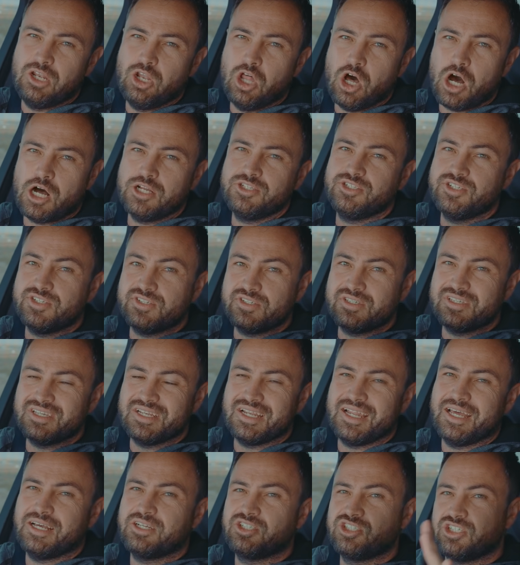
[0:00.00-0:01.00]
largest
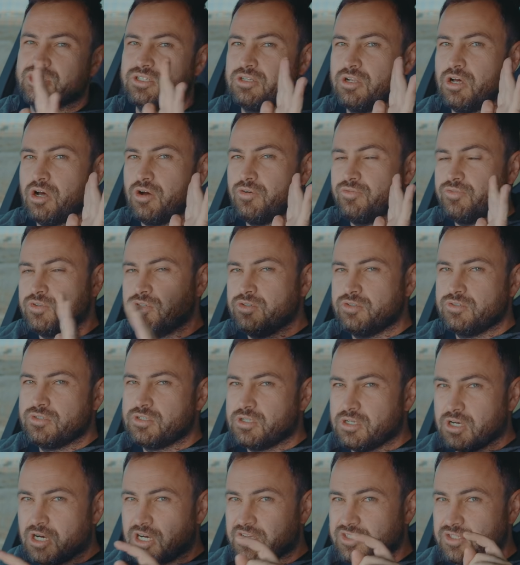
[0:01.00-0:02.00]
selection of
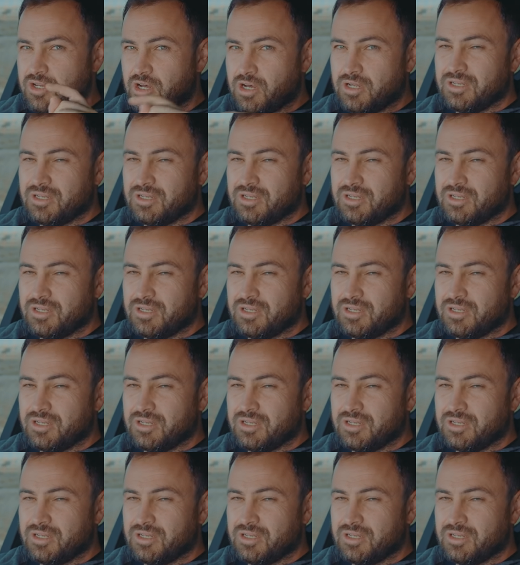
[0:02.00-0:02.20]
used cars